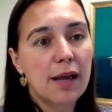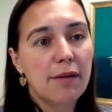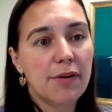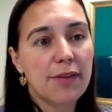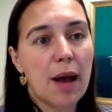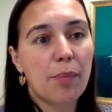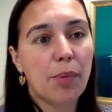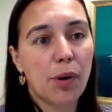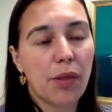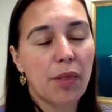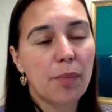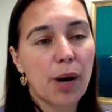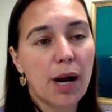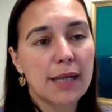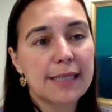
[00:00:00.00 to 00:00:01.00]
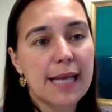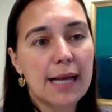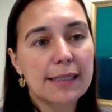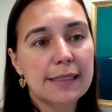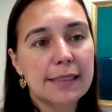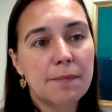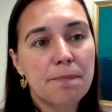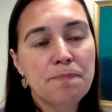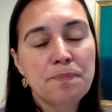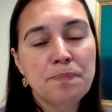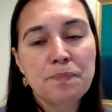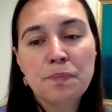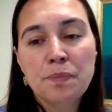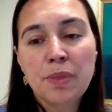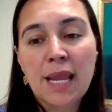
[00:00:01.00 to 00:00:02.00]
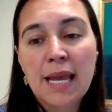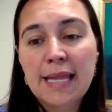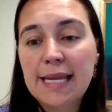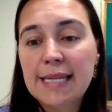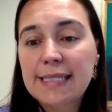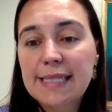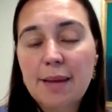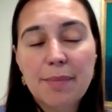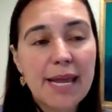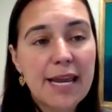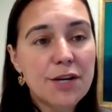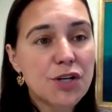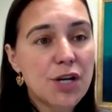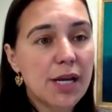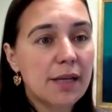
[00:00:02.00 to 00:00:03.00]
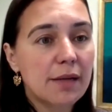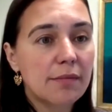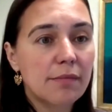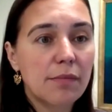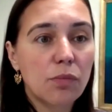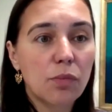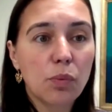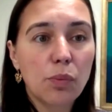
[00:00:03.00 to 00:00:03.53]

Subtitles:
that part of the process. The insemination,